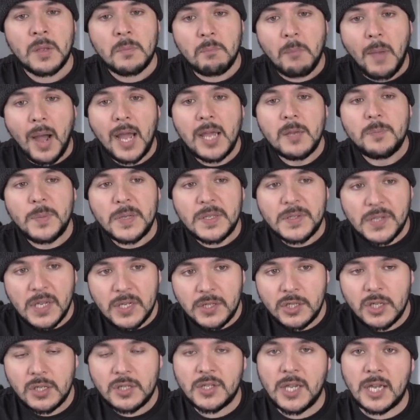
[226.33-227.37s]
My
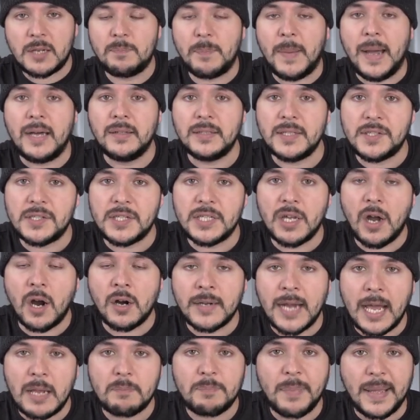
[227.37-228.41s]
positions on policy are
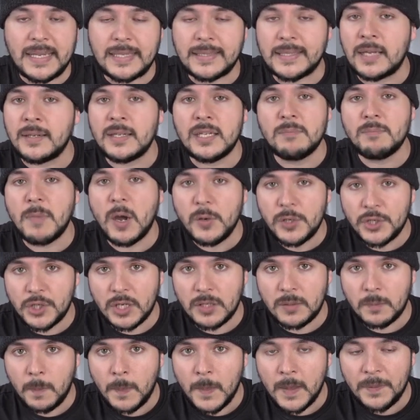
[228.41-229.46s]
not based on
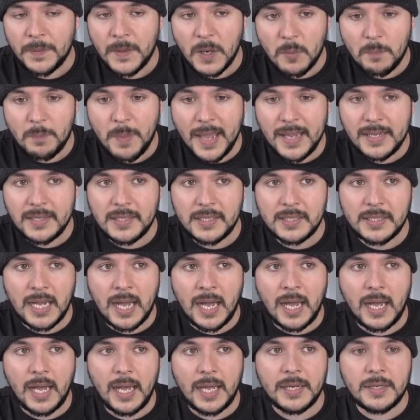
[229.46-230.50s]
emotion, they're based
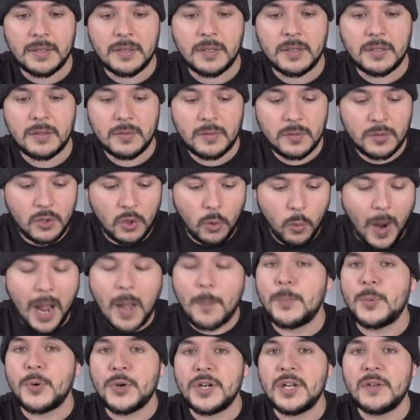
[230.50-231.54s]
on
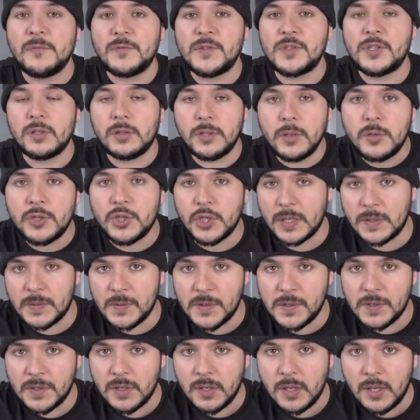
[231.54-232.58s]
cooperative
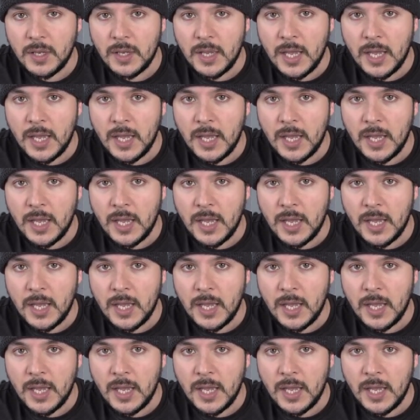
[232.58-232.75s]
solutions.